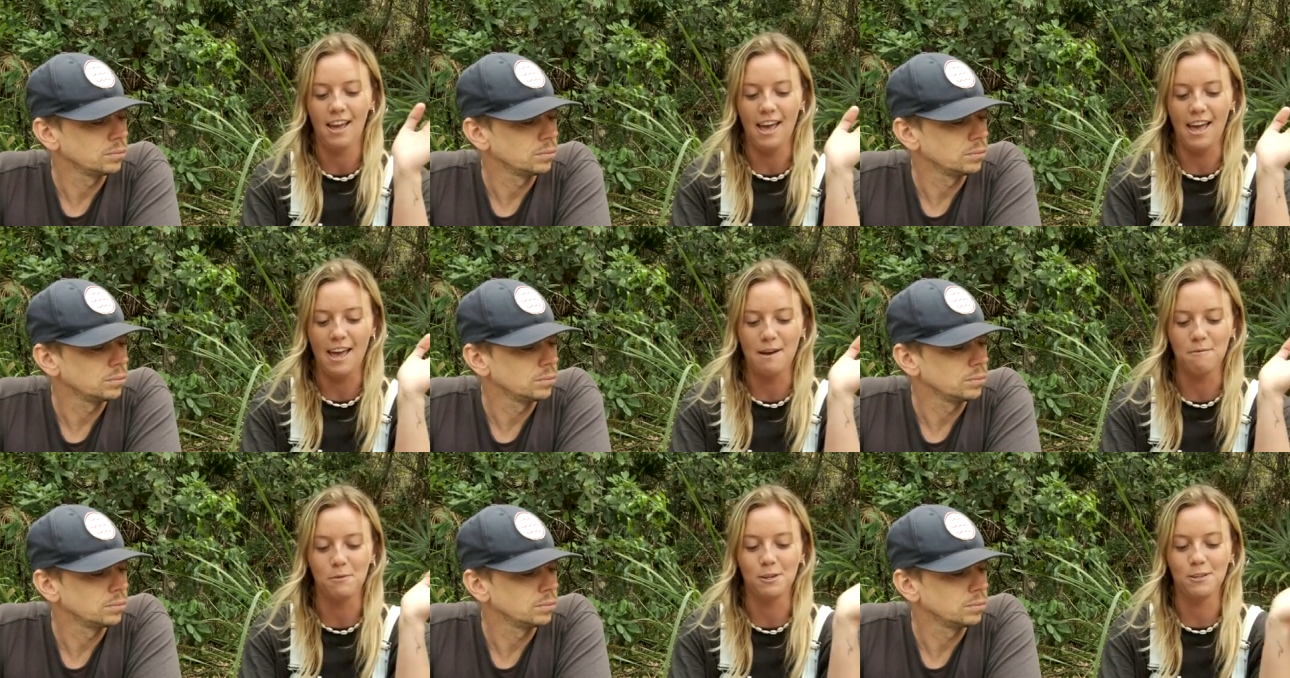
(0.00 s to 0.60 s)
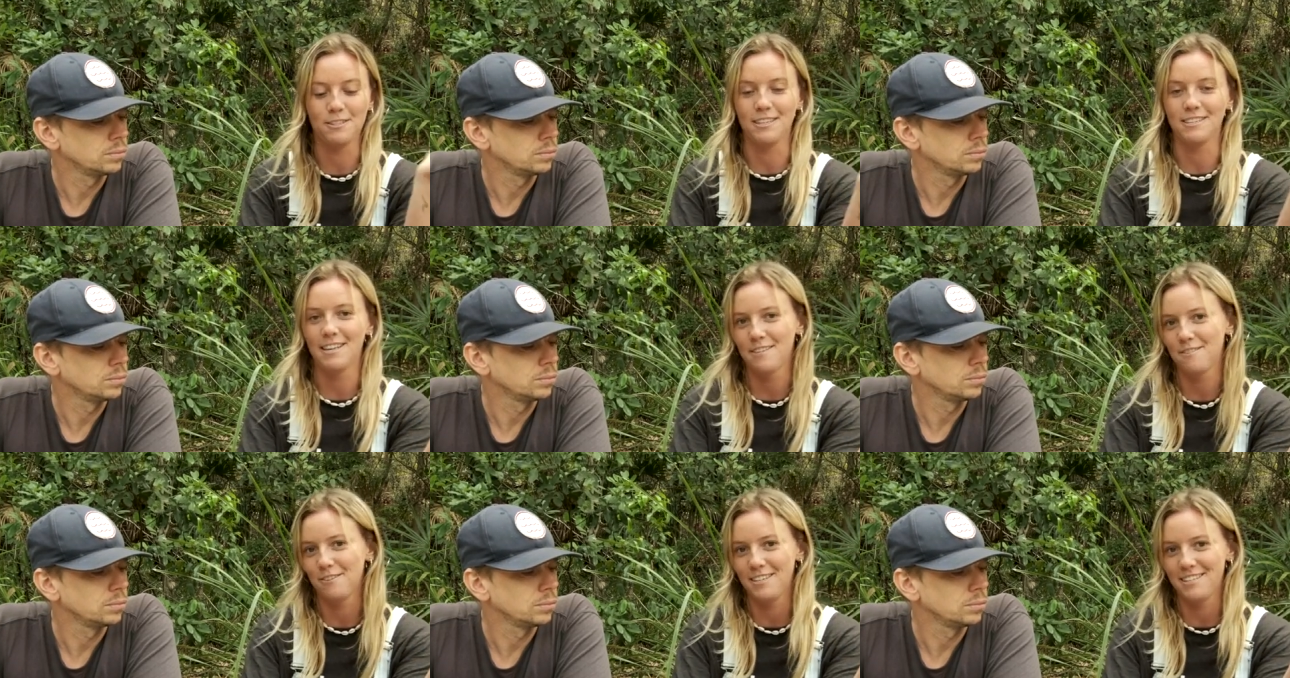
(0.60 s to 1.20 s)
Speaker 1: and we use the
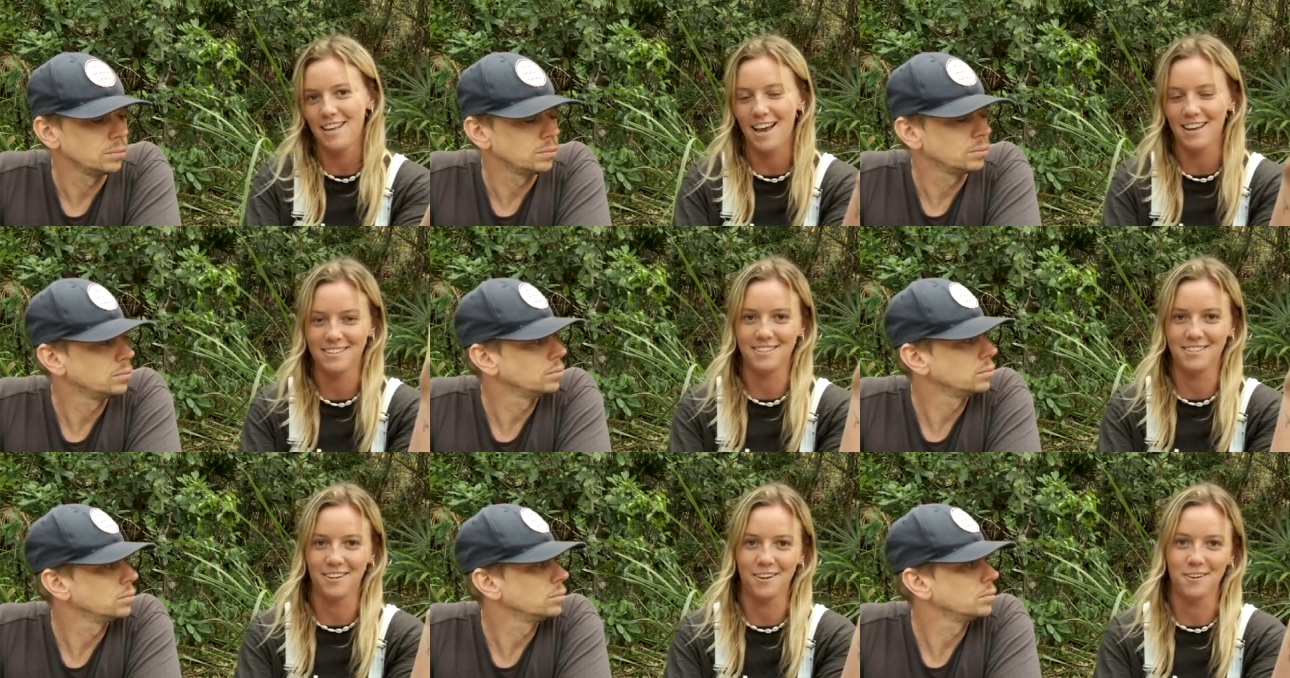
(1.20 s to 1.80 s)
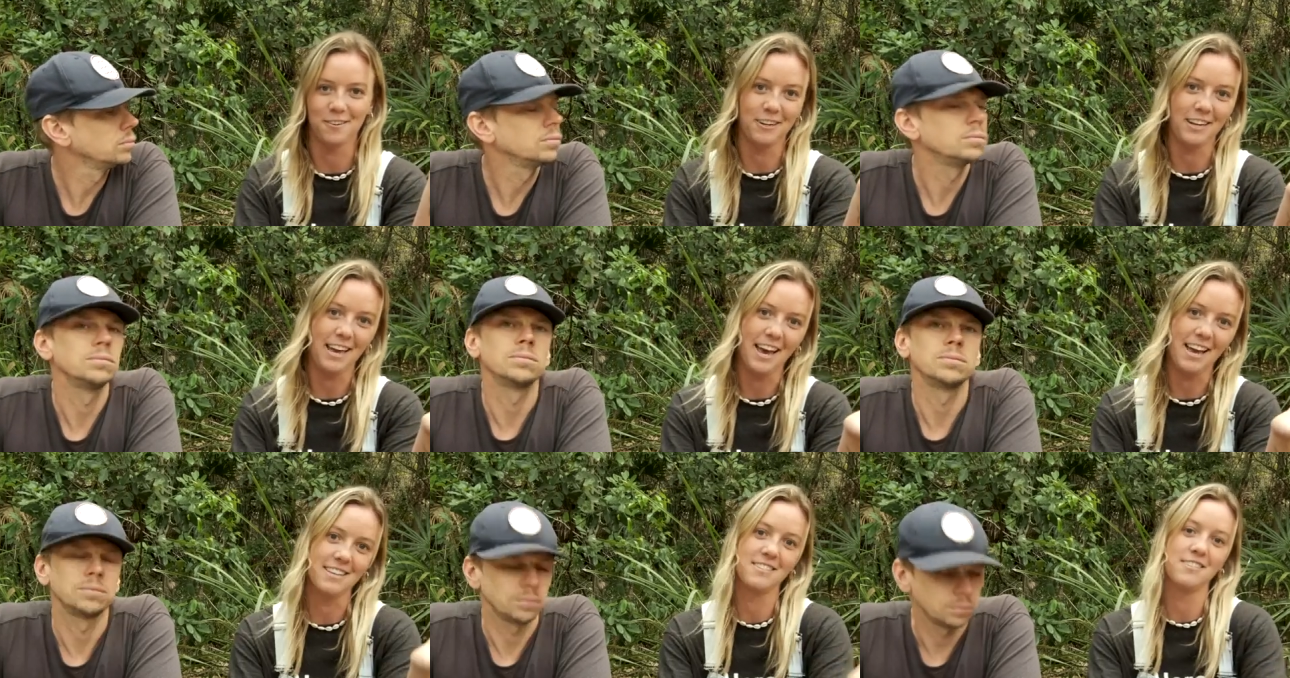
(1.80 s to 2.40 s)
accessories that AxisGO already has.